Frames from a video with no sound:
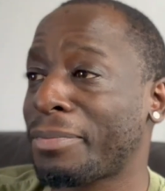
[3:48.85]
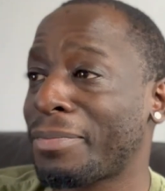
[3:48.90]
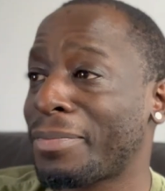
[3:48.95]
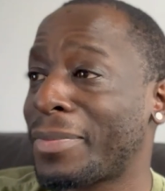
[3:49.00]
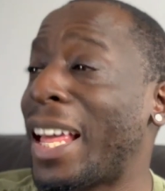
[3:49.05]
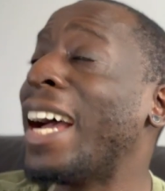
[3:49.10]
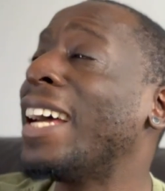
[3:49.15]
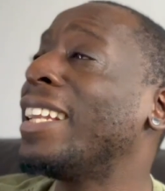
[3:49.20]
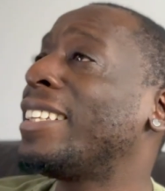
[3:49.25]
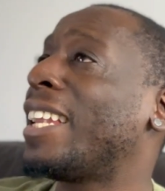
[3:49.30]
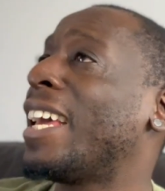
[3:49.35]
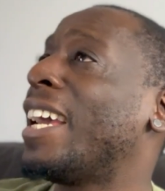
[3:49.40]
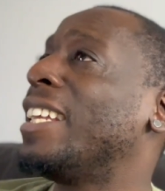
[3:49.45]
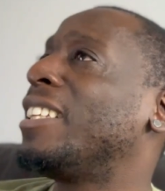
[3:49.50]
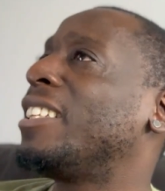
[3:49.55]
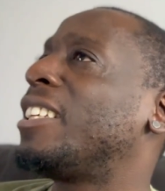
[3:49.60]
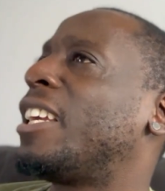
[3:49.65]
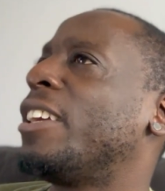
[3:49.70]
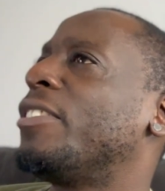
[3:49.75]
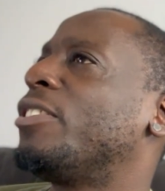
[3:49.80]
That then
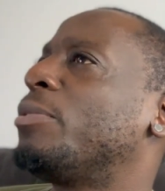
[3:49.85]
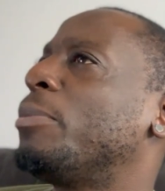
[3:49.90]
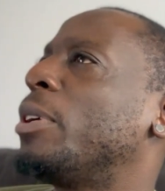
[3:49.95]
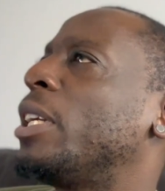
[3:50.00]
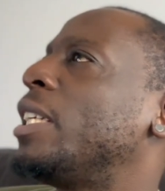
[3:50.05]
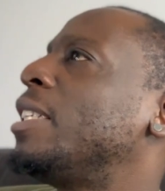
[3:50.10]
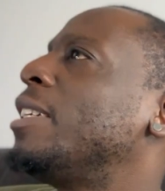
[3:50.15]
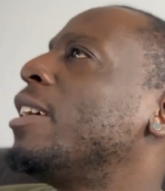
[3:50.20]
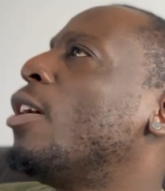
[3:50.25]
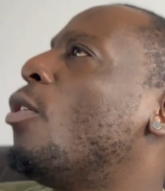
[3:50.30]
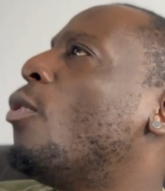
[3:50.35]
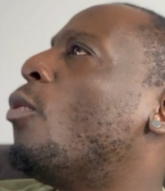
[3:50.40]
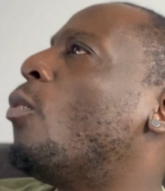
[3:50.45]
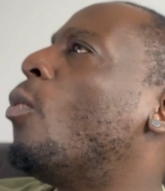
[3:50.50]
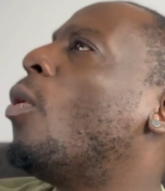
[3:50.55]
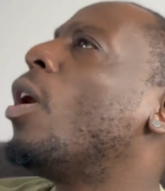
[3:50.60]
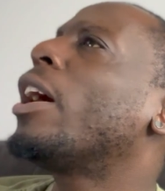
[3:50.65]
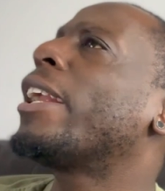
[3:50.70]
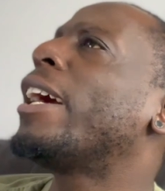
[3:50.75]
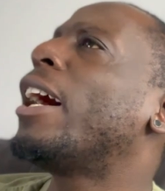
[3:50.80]
gives me
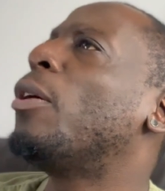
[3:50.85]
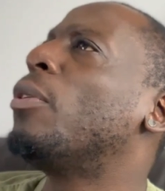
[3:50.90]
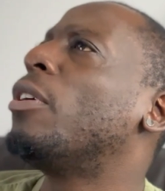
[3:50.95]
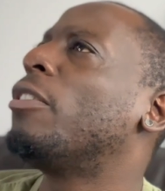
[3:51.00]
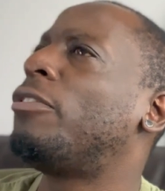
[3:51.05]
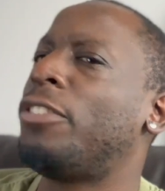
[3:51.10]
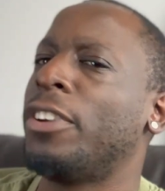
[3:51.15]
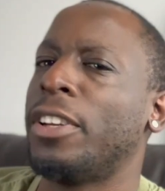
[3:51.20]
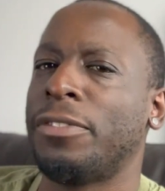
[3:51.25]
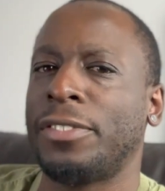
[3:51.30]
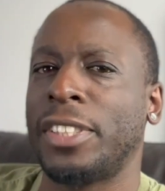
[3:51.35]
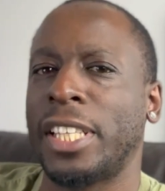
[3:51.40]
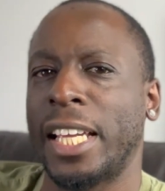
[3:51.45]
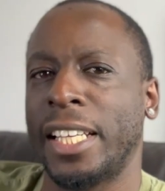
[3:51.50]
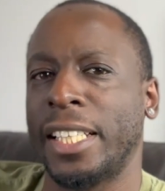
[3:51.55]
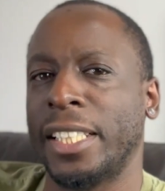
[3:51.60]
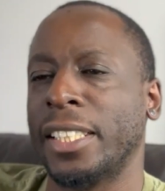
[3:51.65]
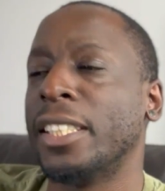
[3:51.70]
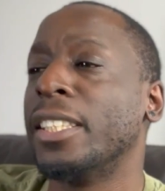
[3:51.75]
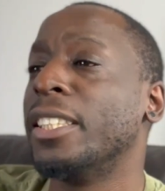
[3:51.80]
1 hour
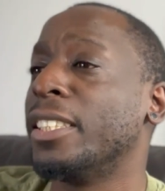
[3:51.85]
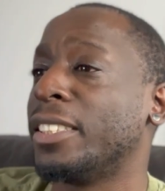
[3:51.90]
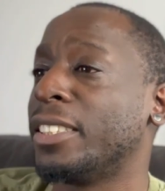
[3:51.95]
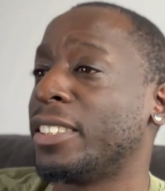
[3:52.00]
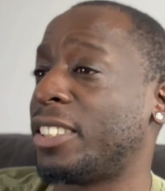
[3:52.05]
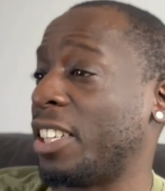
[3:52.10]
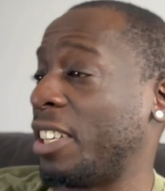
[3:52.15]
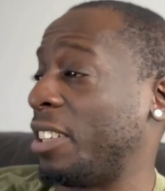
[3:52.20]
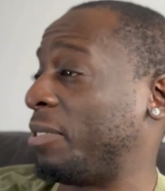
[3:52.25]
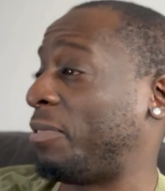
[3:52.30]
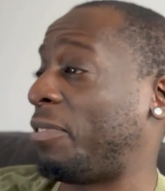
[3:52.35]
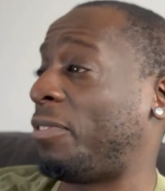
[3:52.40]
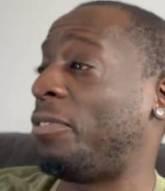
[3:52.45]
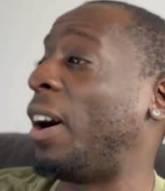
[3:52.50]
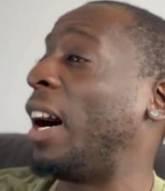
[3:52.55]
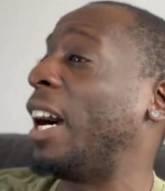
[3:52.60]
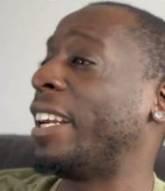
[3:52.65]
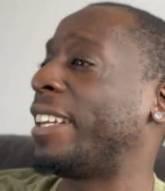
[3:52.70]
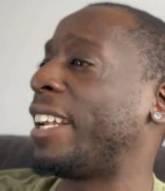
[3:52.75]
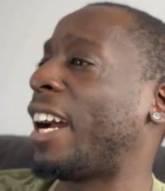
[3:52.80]
15 to
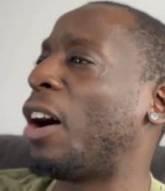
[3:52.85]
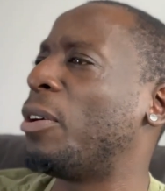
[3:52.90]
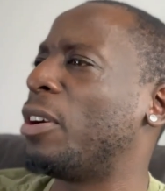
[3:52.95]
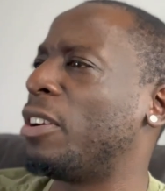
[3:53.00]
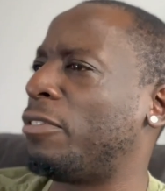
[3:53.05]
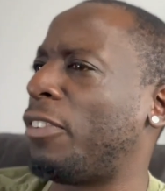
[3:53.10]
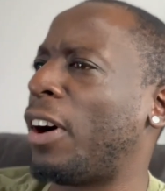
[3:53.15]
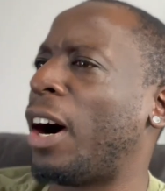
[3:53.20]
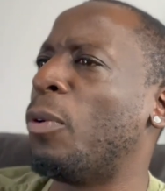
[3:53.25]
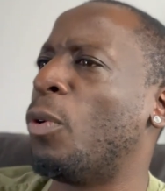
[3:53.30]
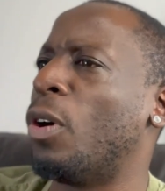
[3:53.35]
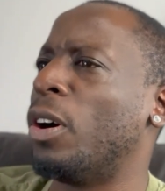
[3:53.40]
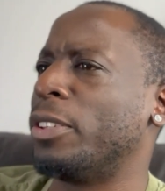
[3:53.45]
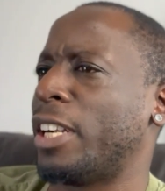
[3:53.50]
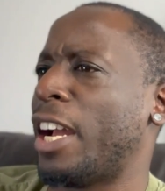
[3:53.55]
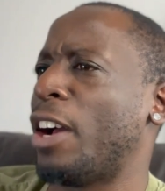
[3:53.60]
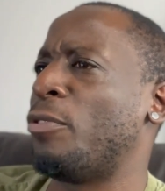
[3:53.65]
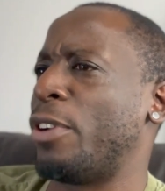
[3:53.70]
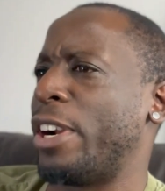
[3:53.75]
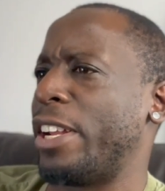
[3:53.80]
find out if I want
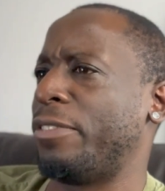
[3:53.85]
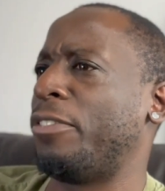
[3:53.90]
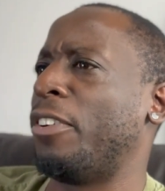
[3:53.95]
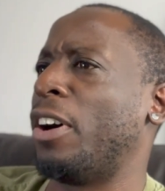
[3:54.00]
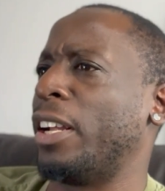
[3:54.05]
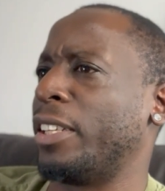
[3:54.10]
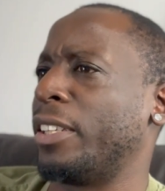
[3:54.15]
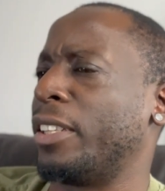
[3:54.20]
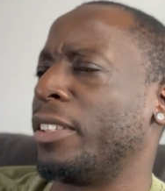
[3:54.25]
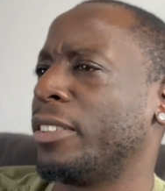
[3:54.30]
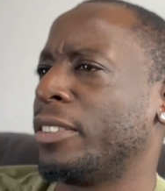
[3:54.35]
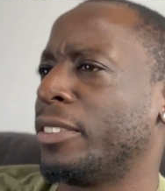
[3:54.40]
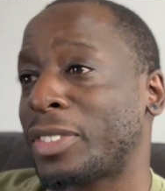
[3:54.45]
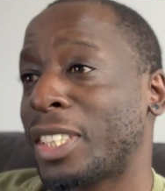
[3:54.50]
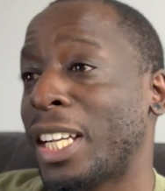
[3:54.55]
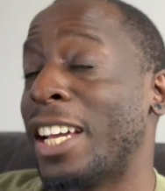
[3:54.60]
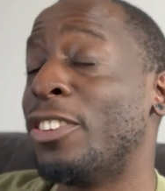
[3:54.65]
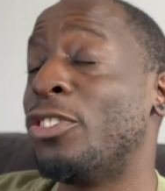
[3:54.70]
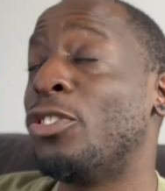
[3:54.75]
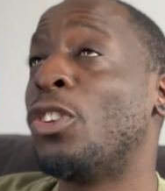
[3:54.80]
a refund.
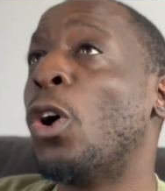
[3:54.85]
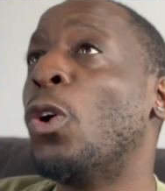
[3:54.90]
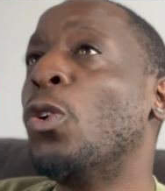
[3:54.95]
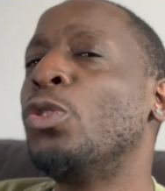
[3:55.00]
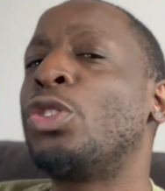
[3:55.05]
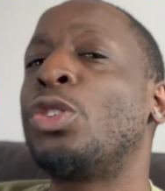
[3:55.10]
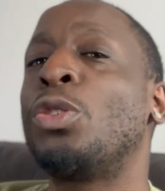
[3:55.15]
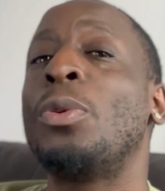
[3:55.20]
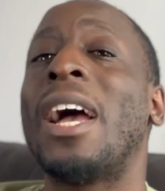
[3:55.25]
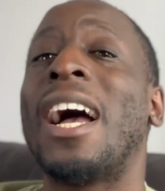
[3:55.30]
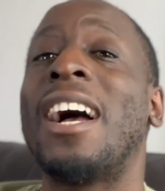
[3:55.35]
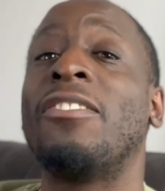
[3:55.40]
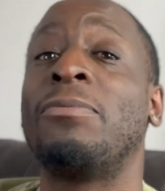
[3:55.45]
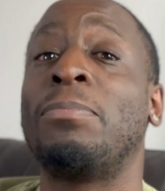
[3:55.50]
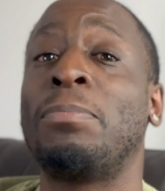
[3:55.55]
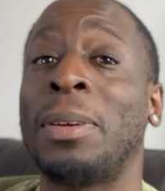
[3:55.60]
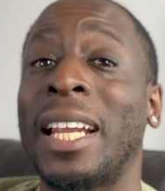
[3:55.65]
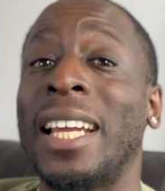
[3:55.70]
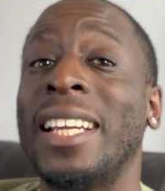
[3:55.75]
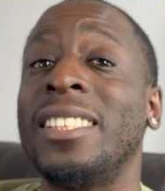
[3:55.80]
And those who have
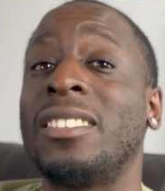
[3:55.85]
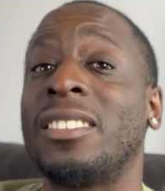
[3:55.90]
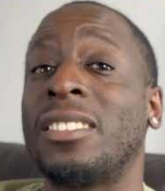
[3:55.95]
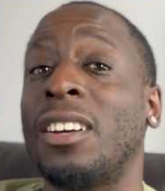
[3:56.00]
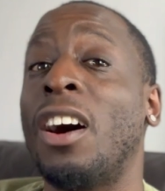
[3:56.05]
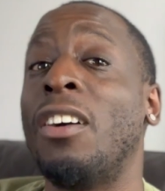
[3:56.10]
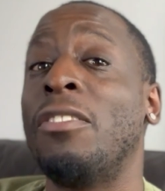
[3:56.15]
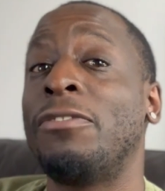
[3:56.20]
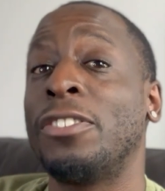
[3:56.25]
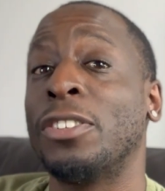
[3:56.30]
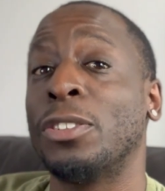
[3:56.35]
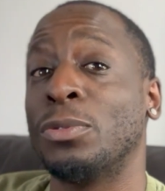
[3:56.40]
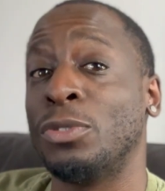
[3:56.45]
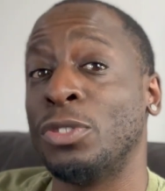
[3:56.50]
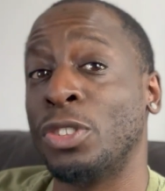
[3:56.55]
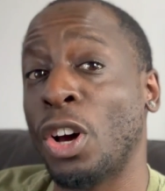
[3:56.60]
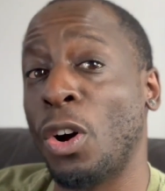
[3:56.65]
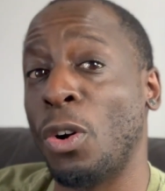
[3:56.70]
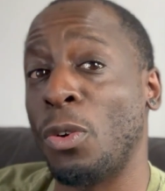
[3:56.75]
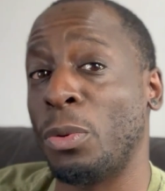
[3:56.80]
played Starfield
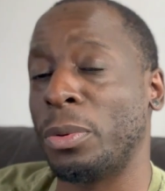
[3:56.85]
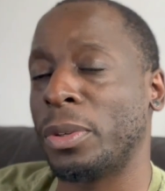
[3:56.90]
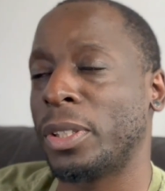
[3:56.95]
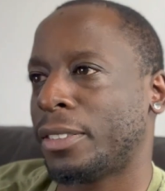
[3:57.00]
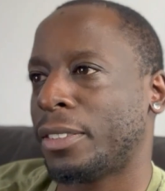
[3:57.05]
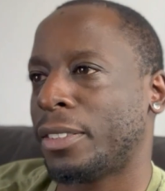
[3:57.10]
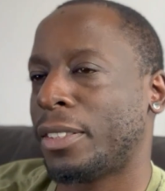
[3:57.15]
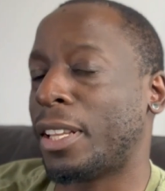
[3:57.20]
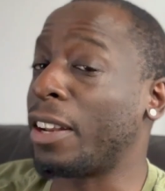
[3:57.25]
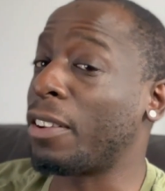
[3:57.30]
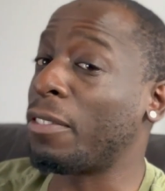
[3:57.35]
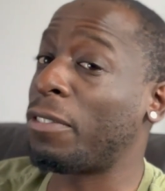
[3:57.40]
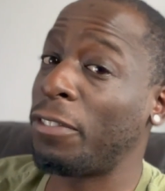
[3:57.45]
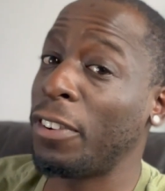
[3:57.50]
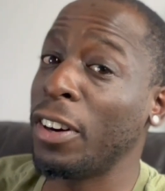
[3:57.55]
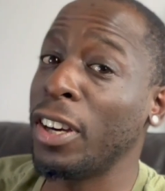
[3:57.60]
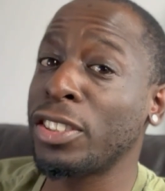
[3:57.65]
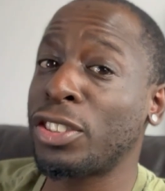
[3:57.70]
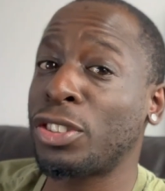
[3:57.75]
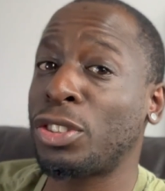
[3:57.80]
know that the
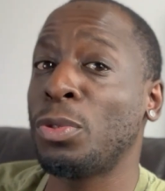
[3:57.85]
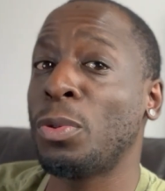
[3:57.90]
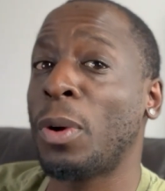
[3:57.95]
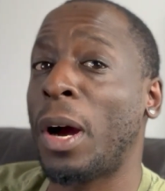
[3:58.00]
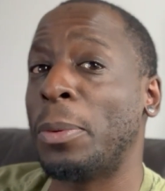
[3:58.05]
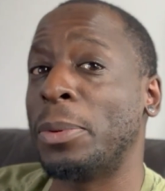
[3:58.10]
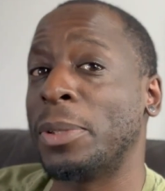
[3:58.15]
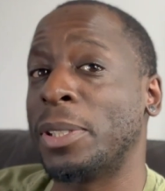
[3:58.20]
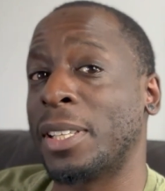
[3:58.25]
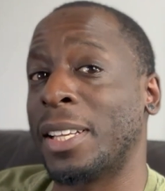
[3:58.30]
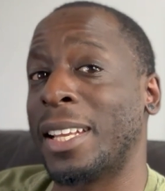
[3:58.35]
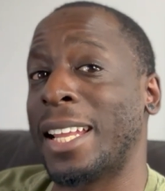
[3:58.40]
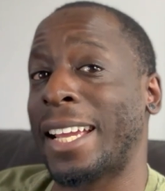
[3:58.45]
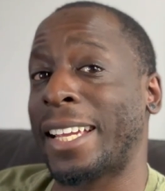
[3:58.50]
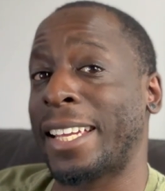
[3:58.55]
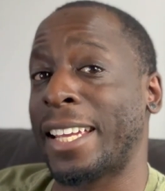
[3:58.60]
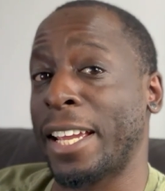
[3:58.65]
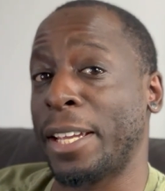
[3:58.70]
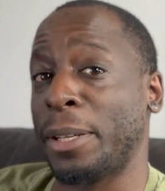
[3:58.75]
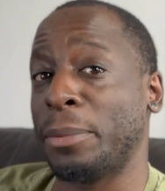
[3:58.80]
first 2 hours of that
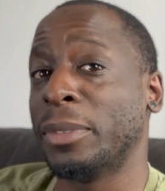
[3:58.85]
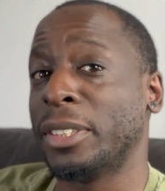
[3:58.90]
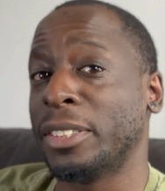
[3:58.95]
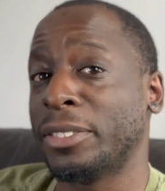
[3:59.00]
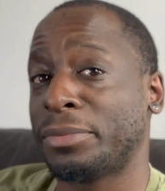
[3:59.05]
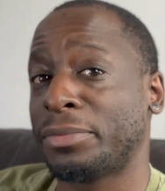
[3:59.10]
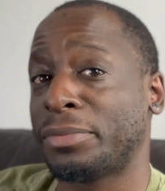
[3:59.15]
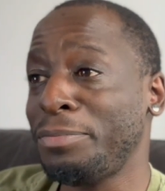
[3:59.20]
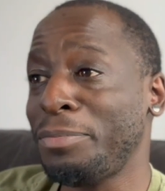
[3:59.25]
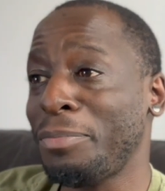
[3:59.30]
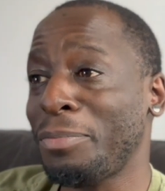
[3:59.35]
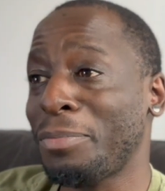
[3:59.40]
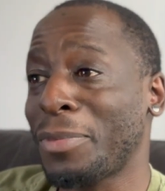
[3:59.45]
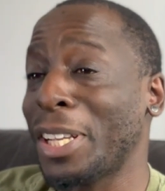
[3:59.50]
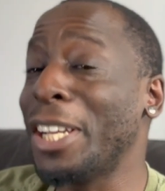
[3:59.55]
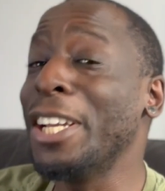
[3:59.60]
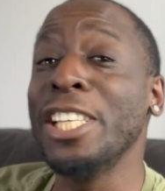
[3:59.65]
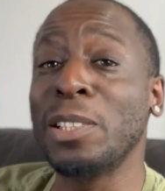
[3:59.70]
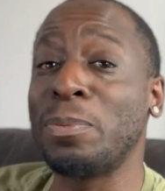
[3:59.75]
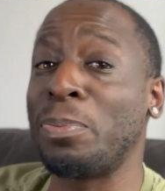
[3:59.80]
game
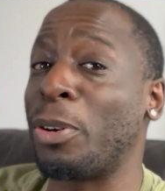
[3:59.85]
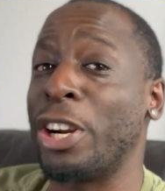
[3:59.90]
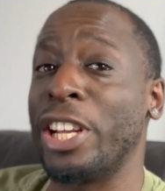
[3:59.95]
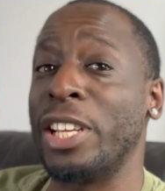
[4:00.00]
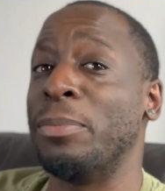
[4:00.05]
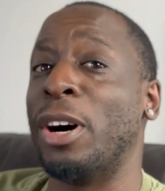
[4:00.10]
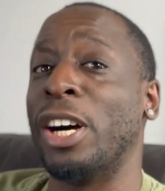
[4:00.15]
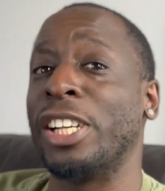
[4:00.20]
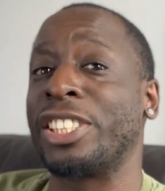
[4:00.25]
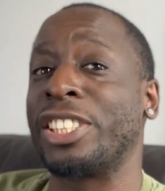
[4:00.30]
is pretty much